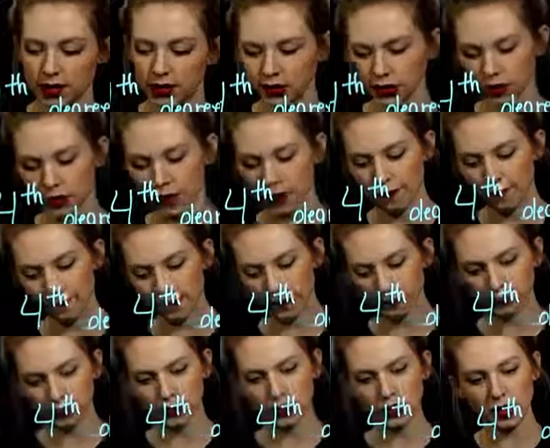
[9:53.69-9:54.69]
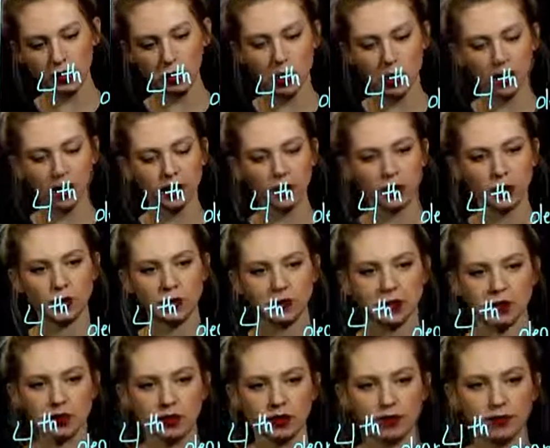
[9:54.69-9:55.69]
So a fifth degree
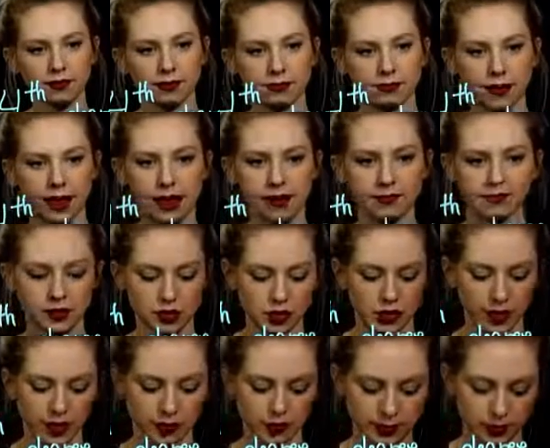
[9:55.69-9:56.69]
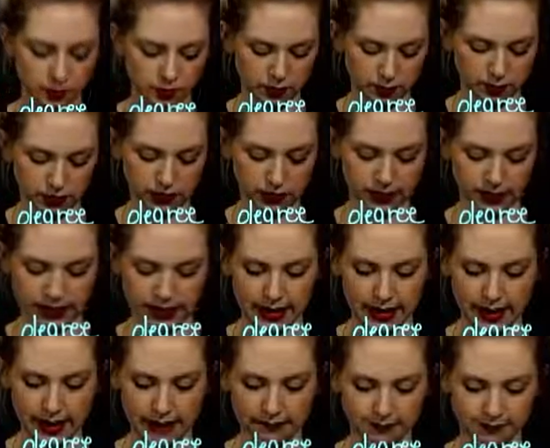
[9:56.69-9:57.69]
polynomial of 5 terms is what we're looking
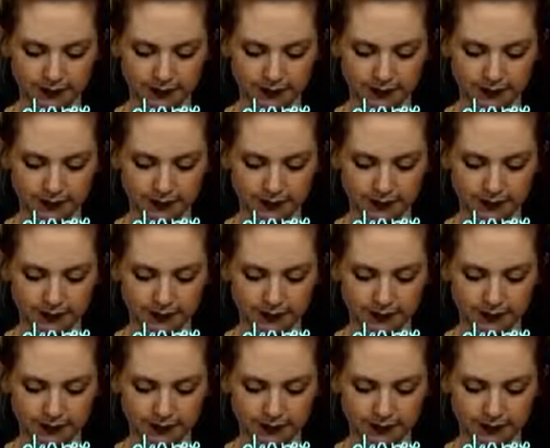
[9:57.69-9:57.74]
at.